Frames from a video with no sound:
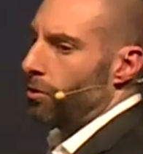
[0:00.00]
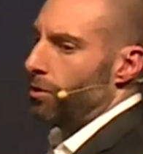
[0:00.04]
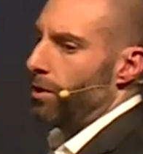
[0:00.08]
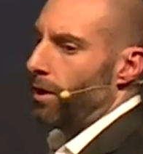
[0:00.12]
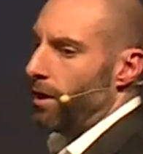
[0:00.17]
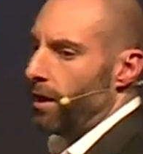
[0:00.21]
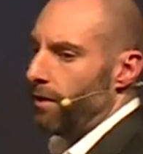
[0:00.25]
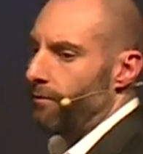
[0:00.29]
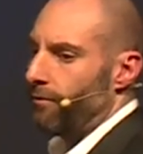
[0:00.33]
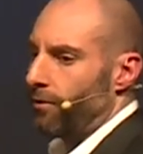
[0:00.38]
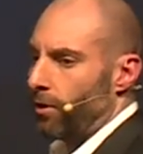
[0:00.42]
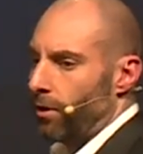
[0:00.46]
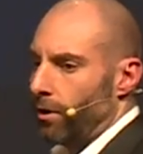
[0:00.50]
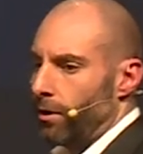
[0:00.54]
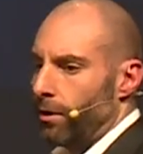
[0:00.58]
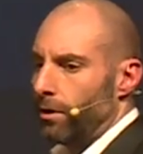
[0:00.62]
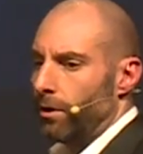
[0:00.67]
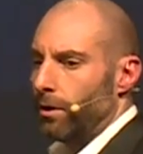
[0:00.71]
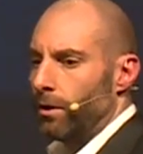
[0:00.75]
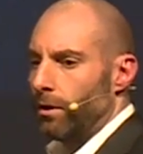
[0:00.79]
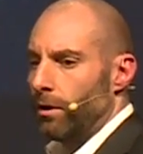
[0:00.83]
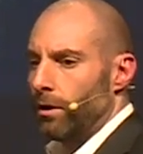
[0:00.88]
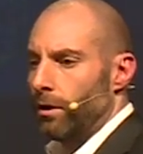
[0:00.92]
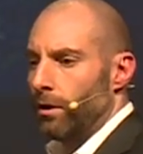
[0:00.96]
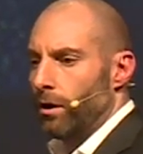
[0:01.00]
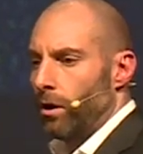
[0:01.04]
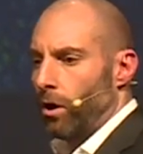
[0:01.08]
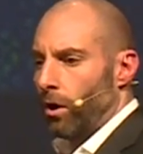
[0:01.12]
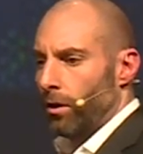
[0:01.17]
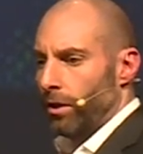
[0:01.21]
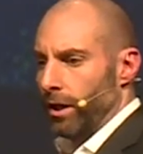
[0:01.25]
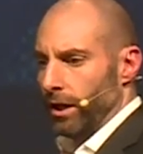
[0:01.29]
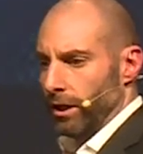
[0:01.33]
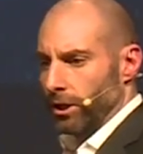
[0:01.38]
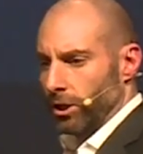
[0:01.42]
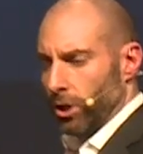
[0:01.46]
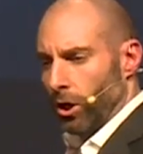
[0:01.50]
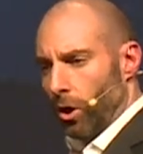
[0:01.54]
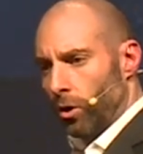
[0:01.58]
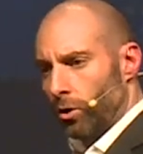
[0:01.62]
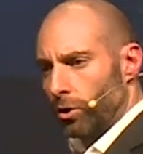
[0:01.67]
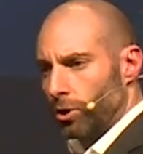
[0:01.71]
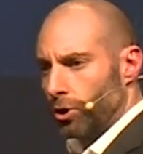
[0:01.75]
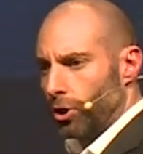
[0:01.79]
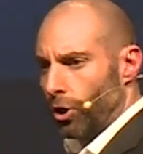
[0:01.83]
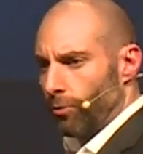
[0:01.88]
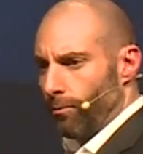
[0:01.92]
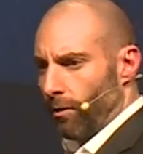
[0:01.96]
deliver on this long
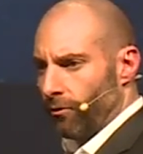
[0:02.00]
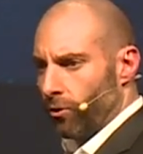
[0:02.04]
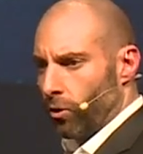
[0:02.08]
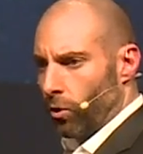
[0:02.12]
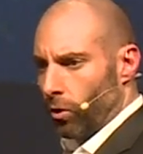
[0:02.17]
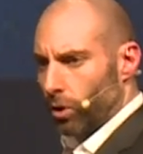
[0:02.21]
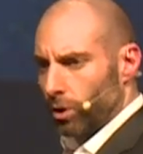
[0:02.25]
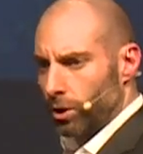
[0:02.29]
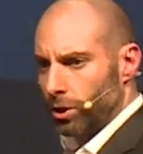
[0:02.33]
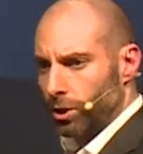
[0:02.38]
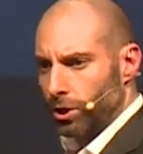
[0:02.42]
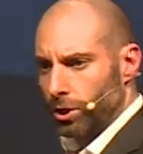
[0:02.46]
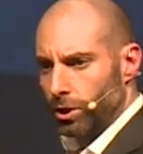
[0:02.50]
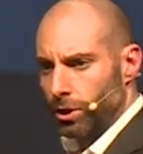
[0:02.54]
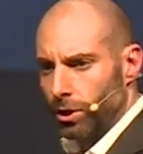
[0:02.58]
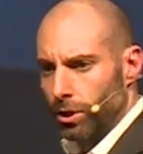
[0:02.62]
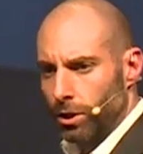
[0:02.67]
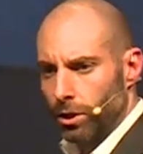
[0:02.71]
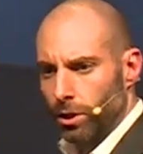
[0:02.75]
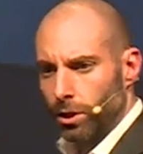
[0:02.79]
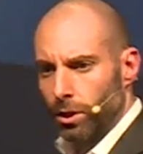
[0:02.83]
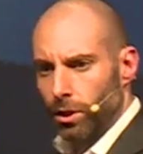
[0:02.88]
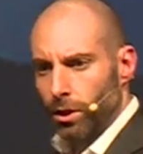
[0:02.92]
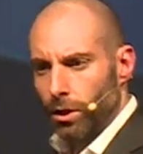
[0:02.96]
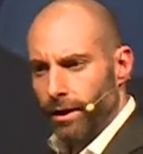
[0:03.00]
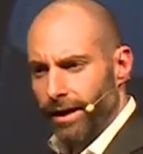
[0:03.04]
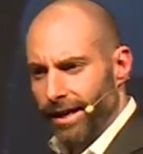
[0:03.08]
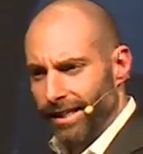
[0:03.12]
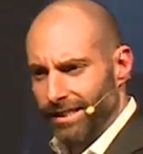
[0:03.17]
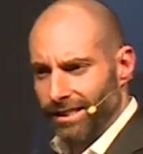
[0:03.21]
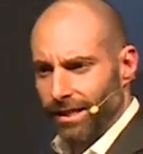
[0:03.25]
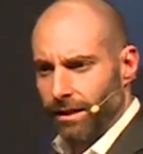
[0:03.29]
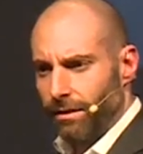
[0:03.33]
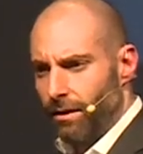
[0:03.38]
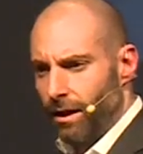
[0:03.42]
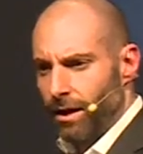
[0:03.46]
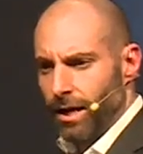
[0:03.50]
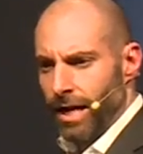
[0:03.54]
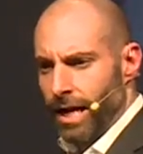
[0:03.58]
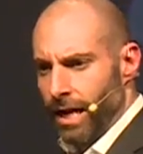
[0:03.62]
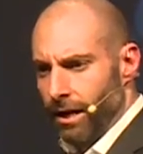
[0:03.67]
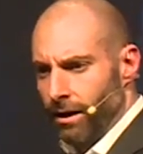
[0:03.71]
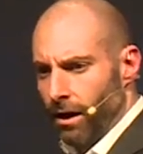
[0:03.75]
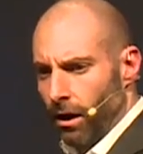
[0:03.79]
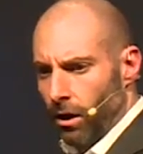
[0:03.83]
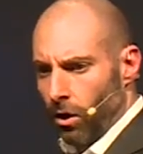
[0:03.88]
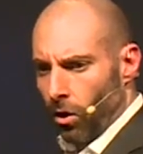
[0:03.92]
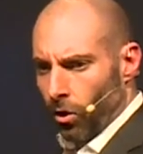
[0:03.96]
term, of course, is that they need
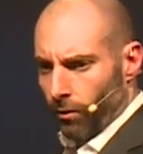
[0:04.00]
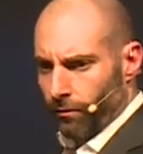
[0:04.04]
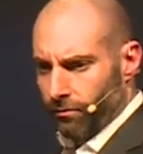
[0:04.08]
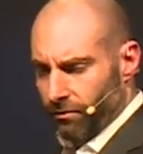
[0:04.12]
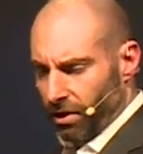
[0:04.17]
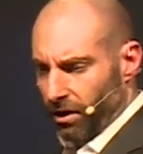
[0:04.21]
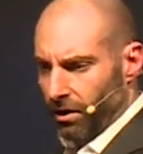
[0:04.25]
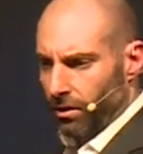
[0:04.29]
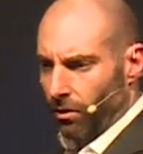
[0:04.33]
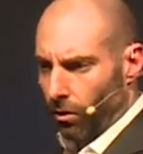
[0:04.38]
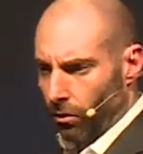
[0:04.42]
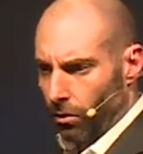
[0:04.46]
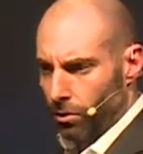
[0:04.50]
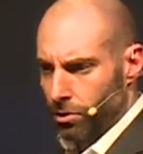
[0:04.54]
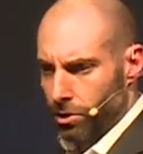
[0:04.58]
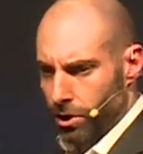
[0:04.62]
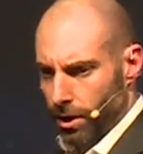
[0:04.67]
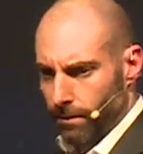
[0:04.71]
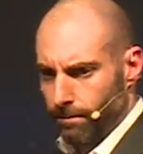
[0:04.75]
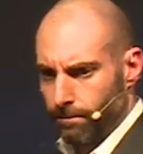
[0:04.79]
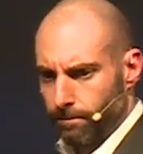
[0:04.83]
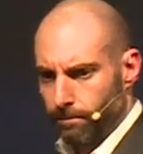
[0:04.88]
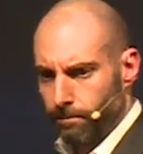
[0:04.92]
a lot of technology.